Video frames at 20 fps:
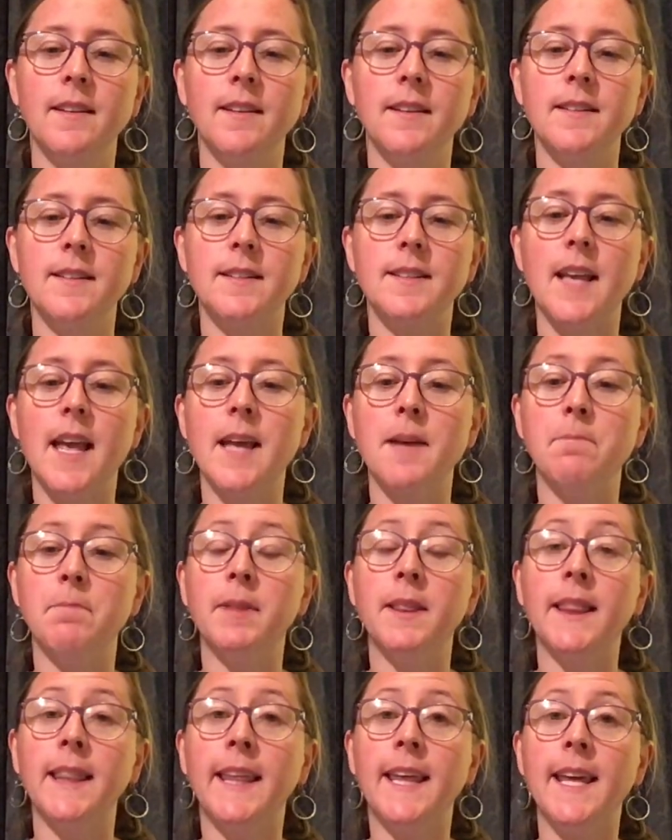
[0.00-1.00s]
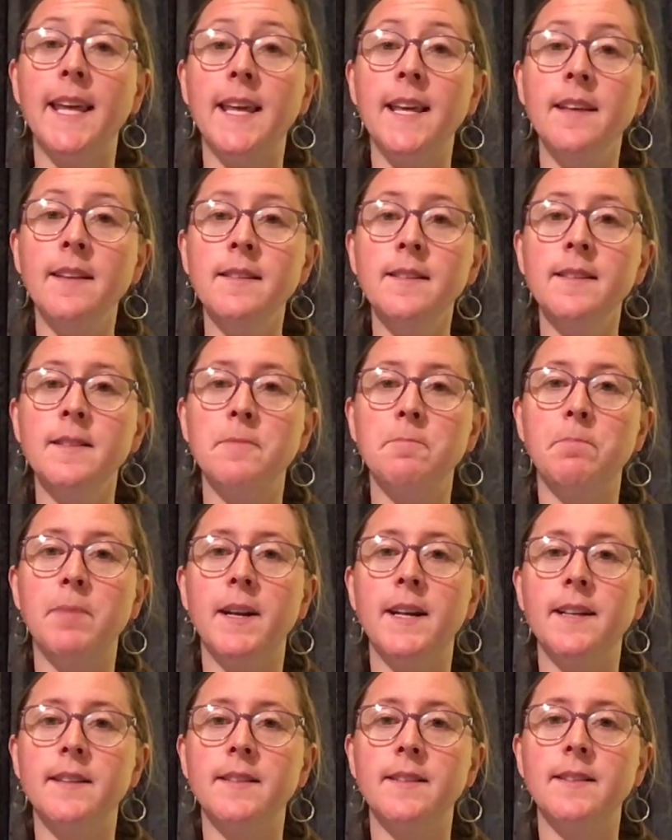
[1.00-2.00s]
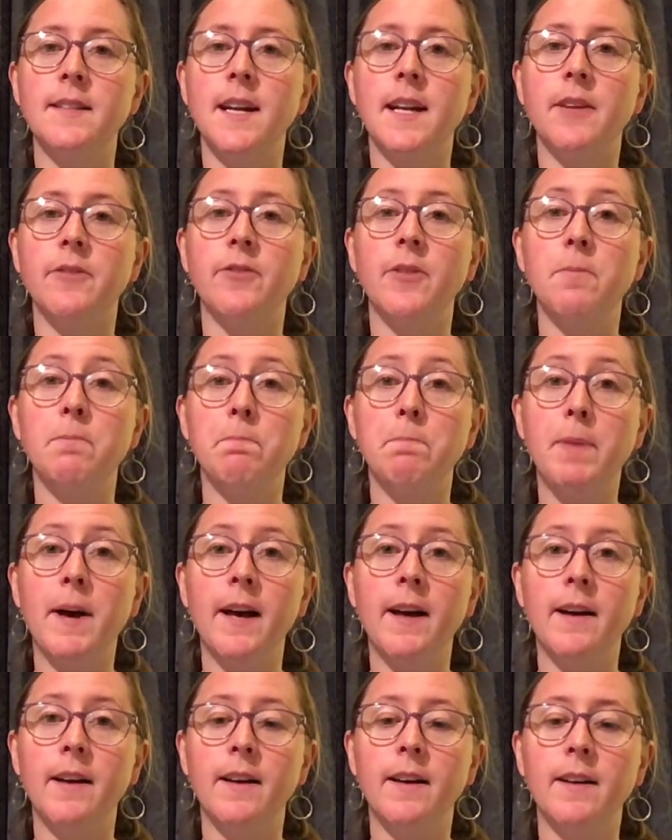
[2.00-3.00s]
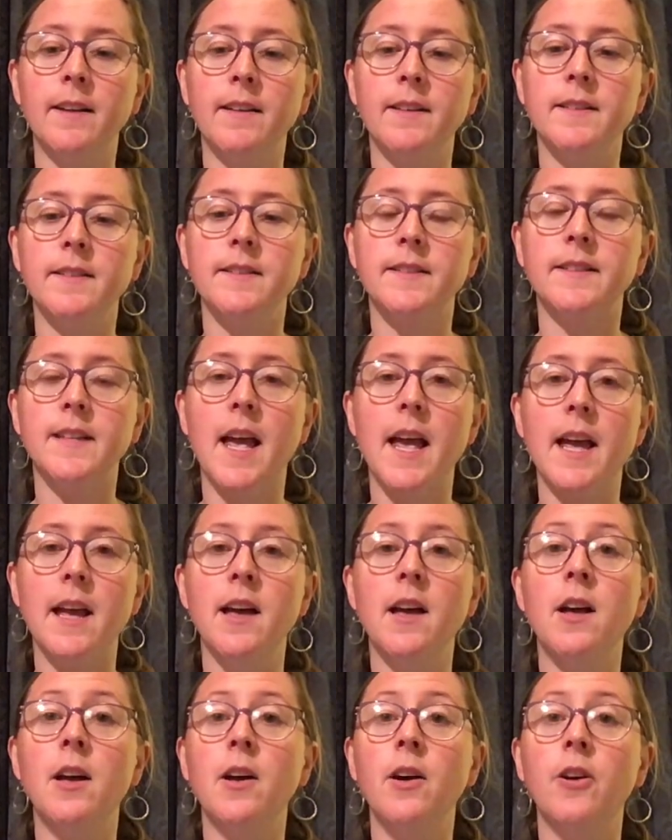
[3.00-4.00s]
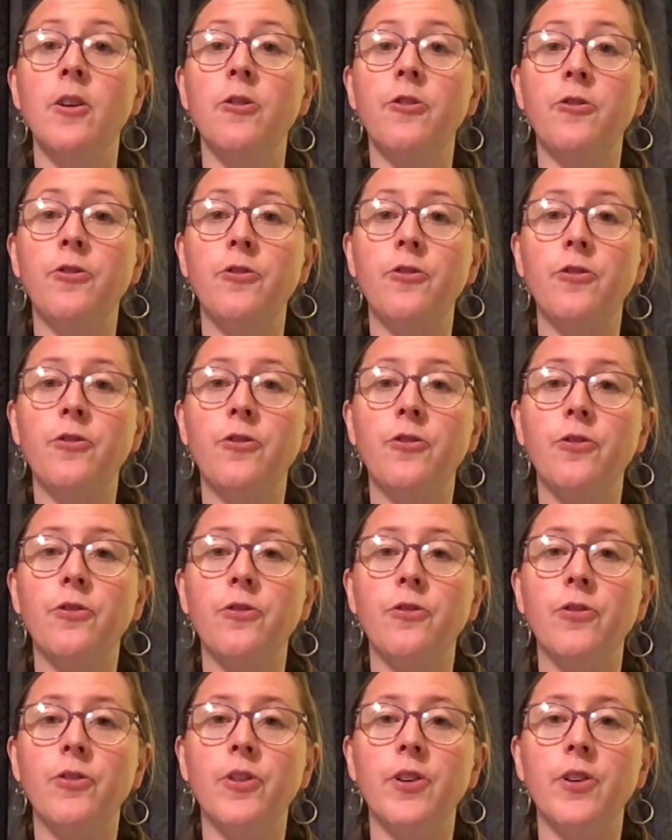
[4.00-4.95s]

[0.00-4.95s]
Say please, but instead of p, say f.